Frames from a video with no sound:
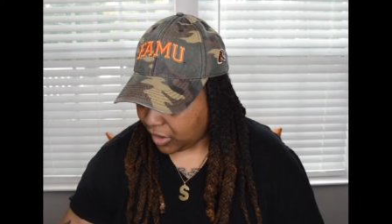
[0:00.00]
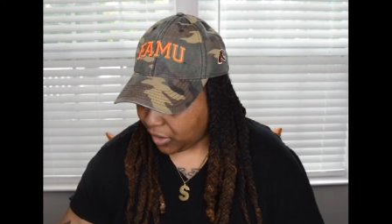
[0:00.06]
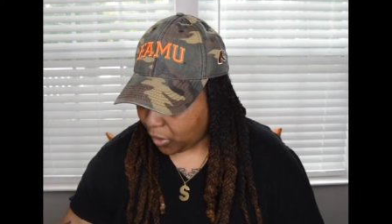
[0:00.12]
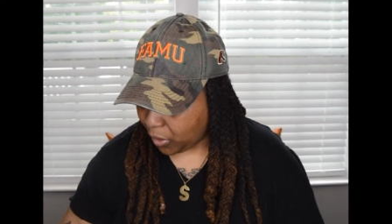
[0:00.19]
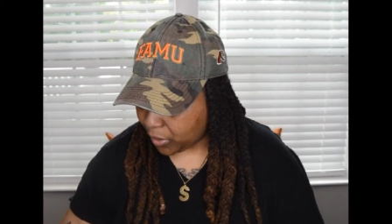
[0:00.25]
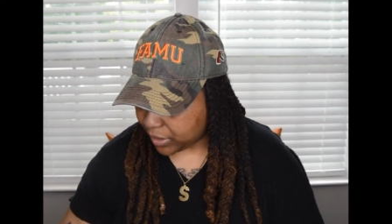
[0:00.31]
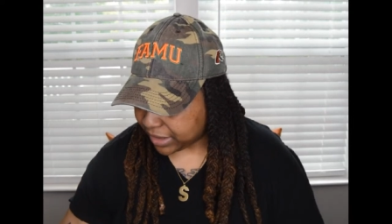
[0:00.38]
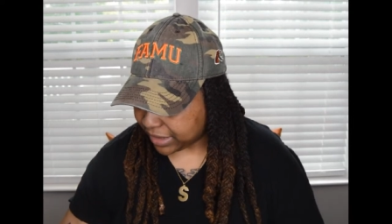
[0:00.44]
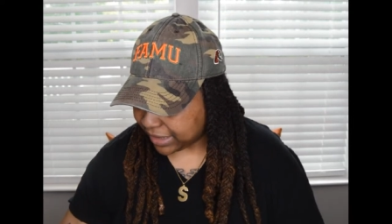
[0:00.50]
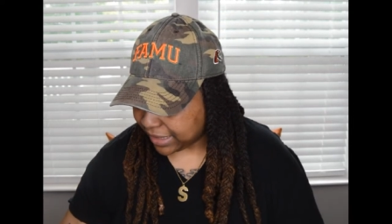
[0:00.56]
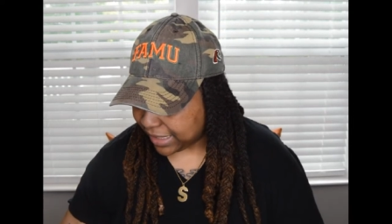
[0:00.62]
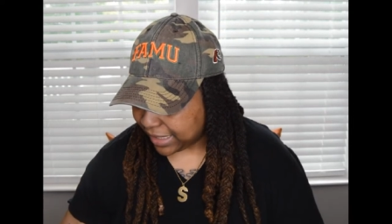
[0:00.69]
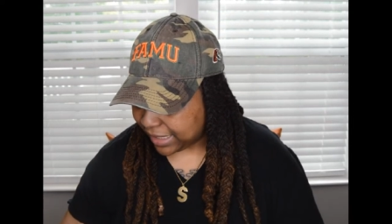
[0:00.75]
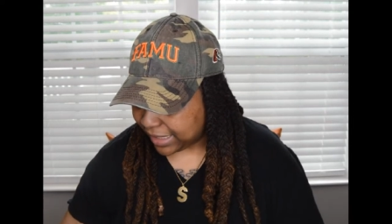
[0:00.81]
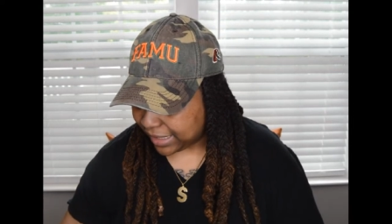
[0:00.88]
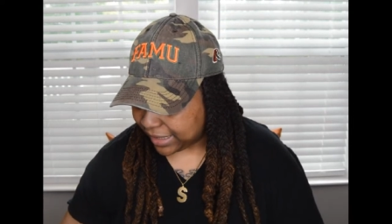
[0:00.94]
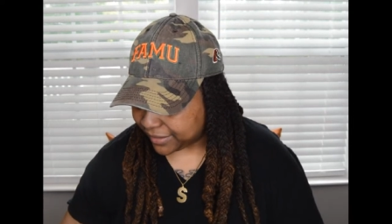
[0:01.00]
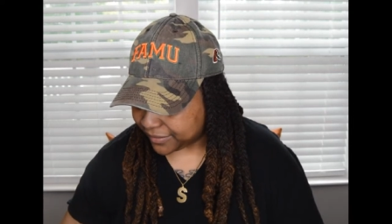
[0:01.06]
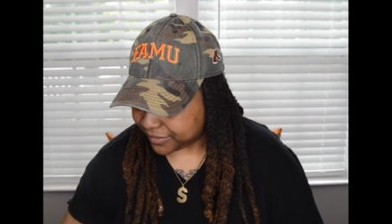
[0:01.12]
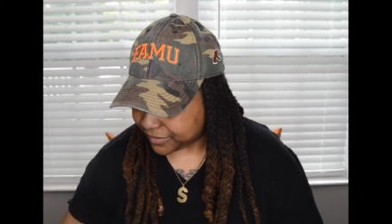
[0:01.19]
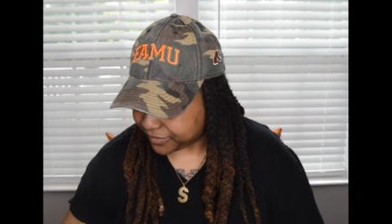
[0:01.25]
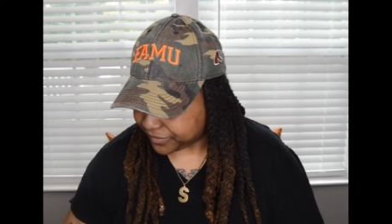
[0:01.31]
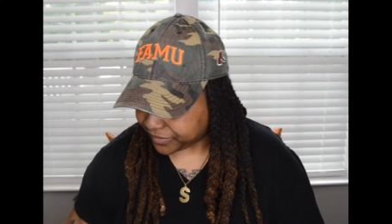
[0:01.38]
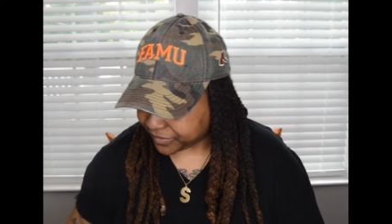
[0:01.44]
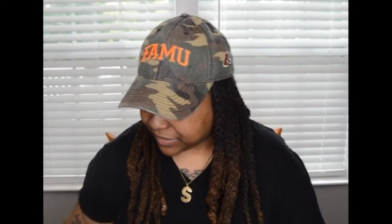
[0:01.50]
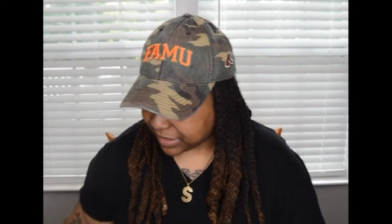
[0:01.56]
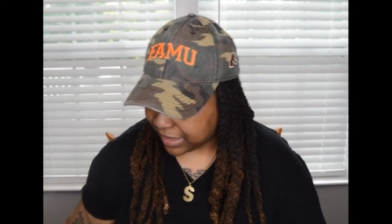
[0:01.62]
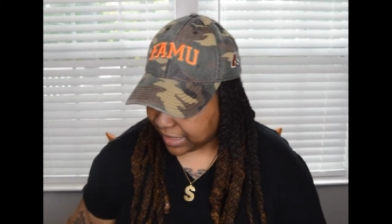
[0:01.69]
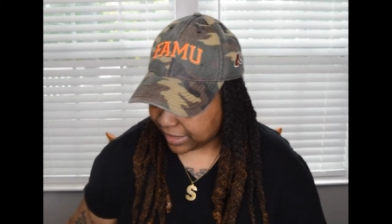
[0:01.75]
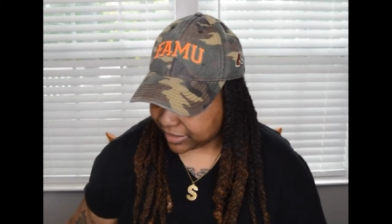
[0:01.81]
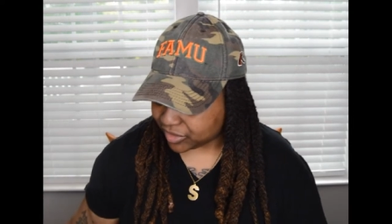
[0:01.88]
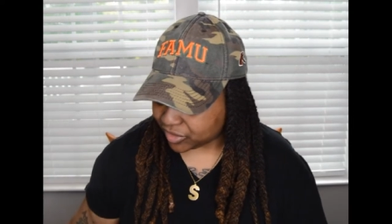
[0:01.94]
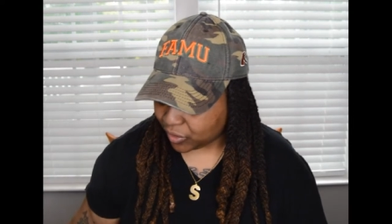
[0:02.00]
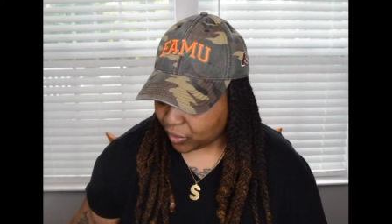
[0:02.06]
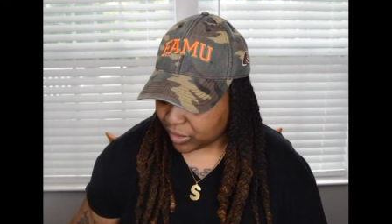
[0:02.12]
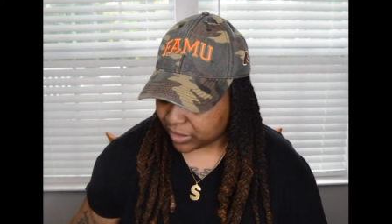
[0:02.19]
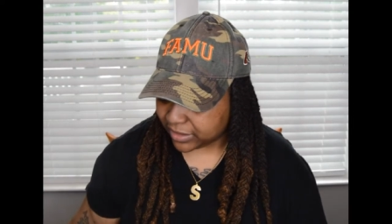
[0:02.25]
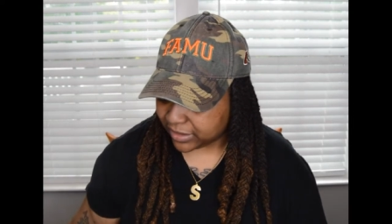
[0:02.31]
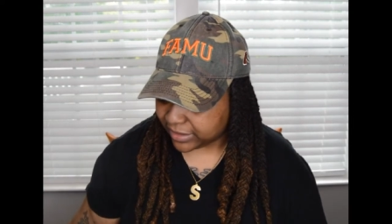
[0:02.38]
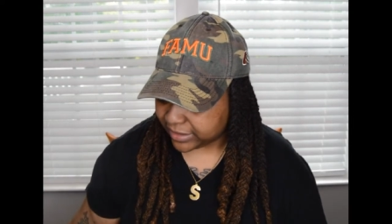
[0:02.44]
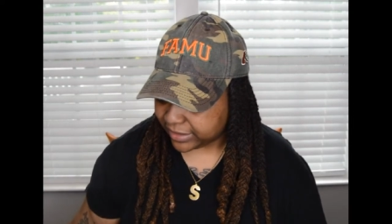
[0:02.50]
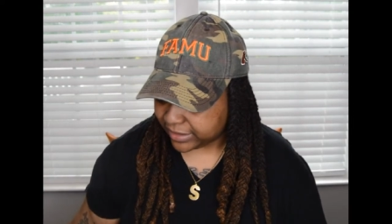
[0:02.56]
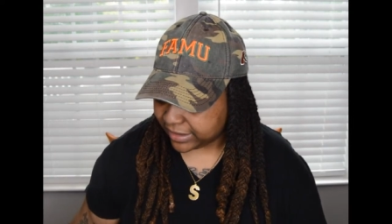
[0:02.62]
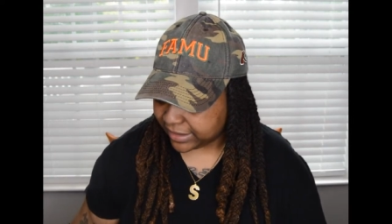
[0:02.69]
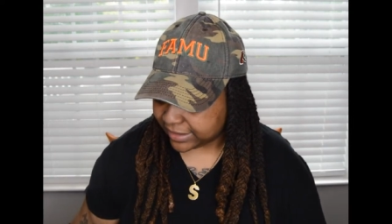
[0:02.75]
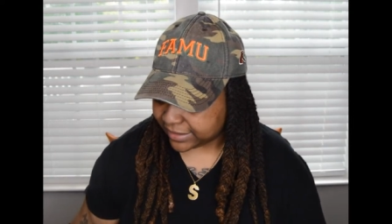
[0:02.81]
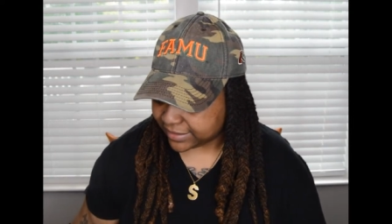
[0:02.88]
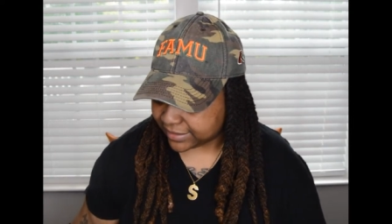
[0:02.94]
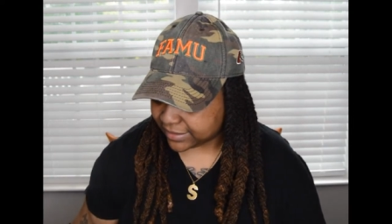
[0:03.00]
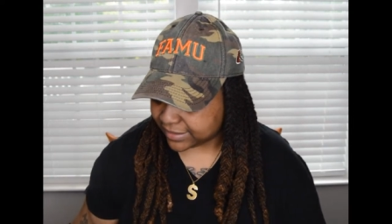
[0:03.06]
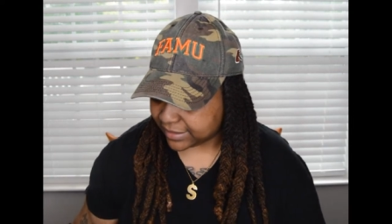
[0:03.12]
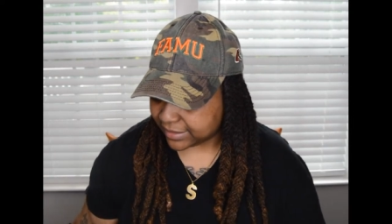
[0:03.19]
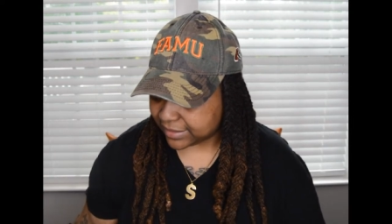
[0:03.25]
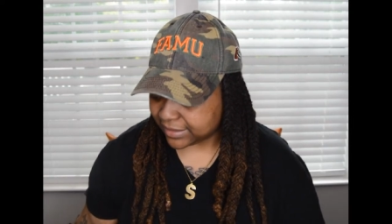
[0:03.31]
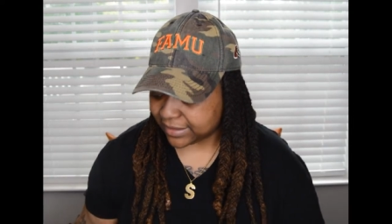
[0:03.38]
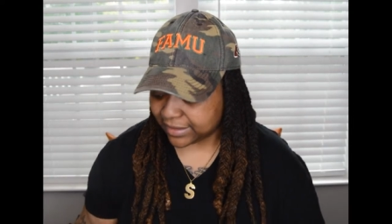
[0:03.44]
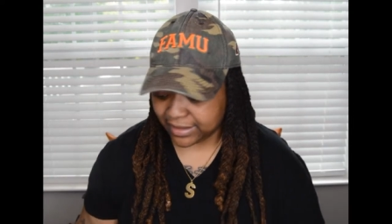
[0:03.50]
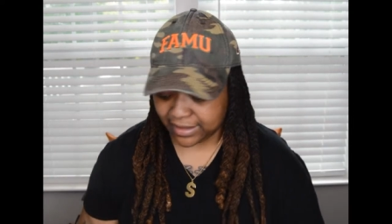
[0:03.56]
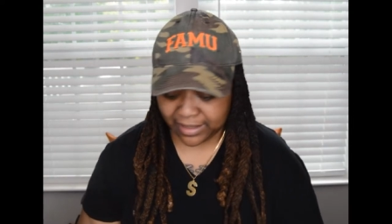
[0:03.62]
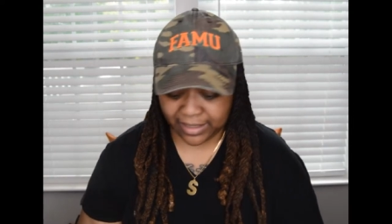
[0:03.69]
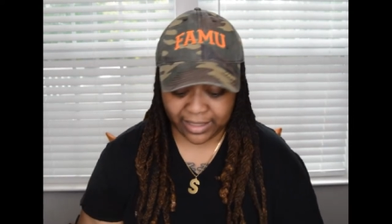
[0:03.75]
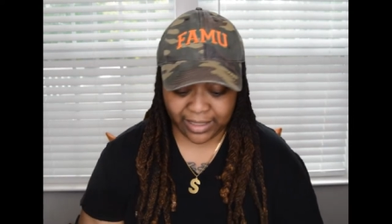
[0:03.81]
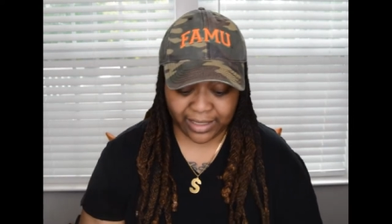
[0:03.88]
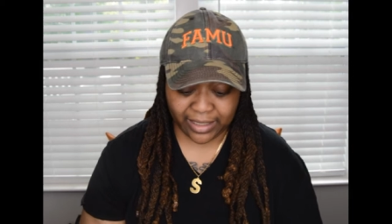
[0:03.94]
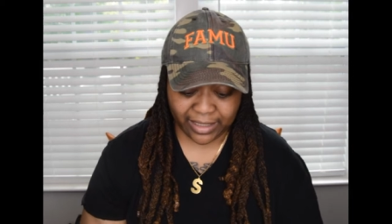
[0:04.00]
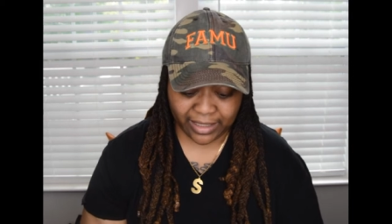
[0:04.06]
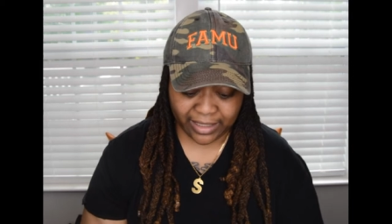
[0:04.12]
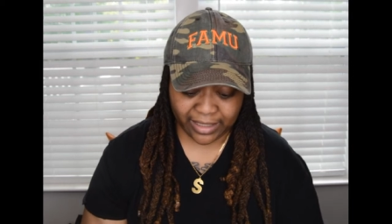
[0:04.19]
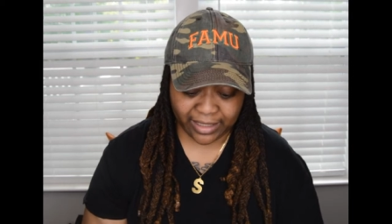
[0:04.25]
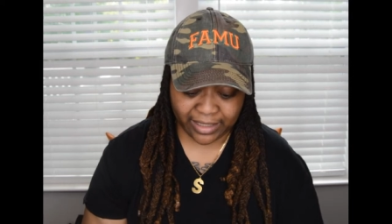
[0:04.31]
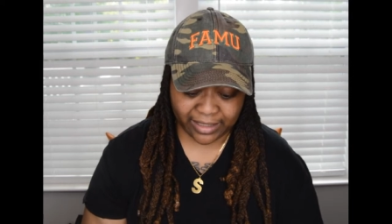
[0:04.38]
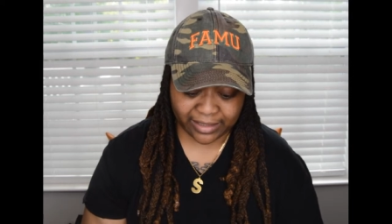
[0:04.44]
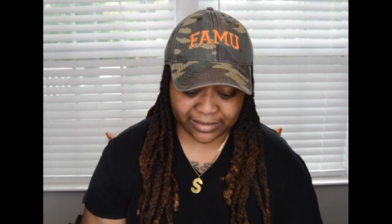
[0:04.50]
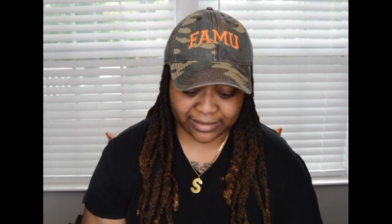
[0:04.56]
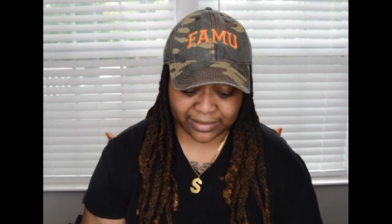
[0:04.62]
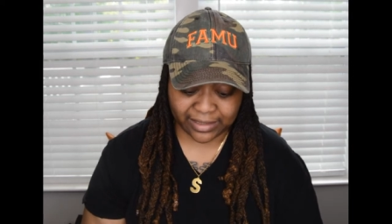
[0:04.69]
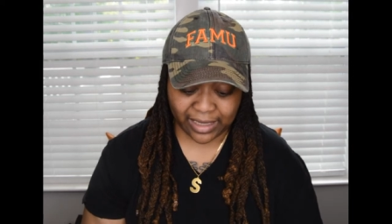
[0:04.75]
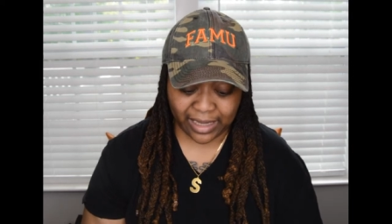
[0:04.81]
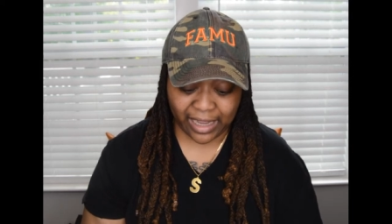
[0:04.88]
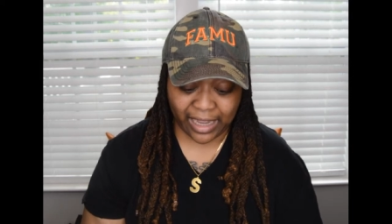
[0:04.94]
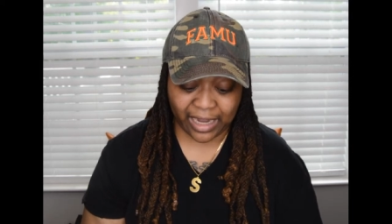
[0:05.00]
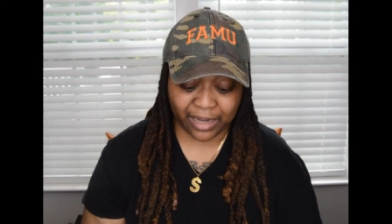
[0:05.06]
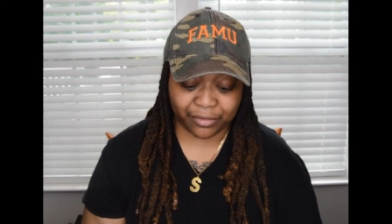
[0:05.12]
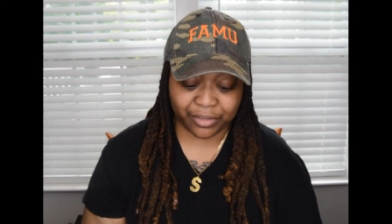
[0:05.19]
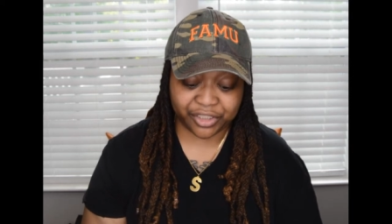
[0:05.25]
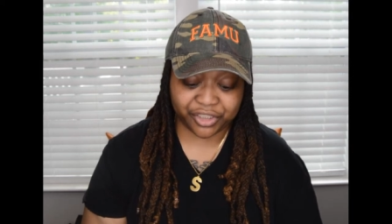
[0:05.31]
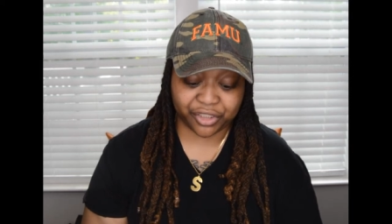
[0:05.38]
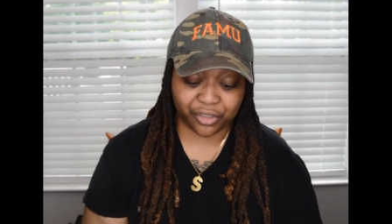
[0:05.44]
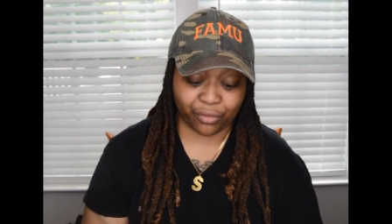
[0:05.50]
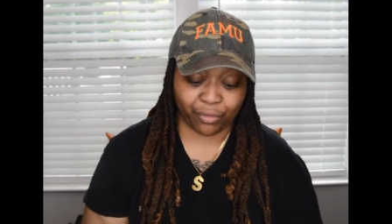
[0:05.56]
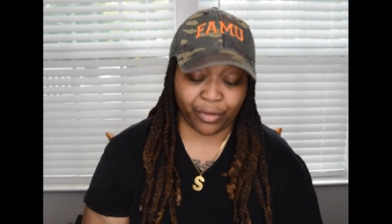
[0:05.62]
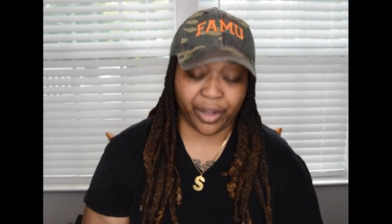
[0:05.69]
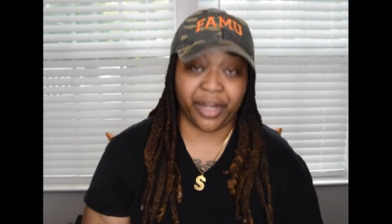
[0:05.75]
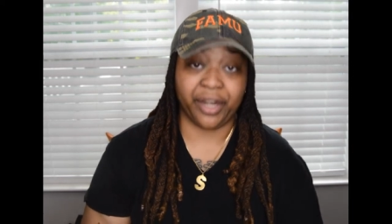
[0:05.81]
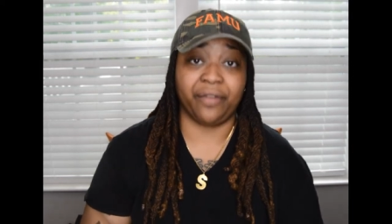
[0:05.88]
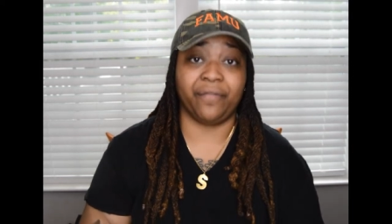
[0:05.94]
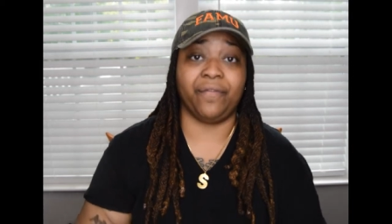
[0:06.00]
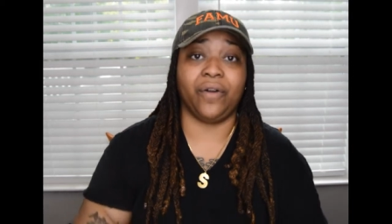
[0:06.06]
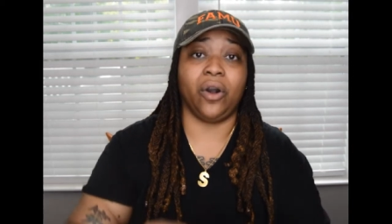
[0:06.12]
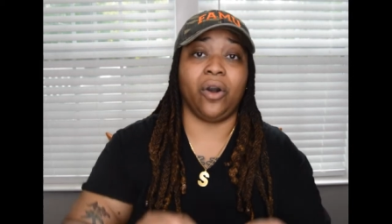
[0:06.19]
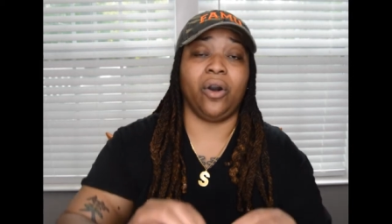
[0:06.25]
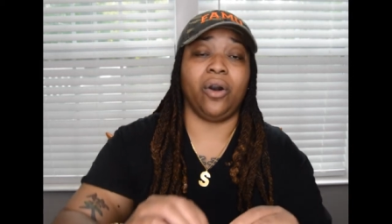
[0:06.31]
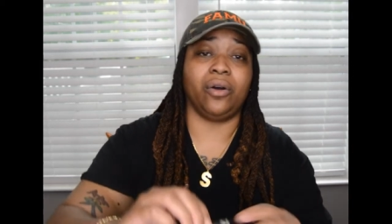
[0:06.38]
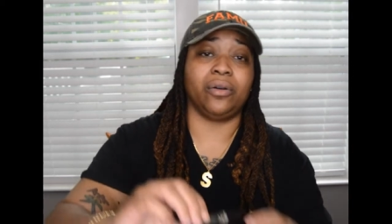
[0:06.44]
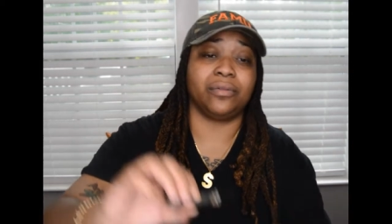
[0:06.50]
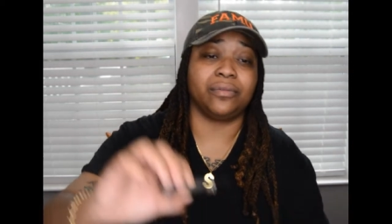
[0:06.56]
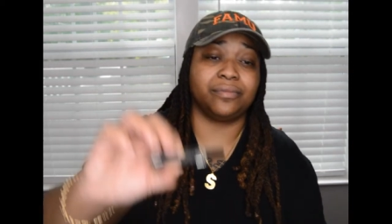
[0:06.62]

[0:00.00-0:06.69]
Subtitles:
Okay, next on the list is Irish Rainfall.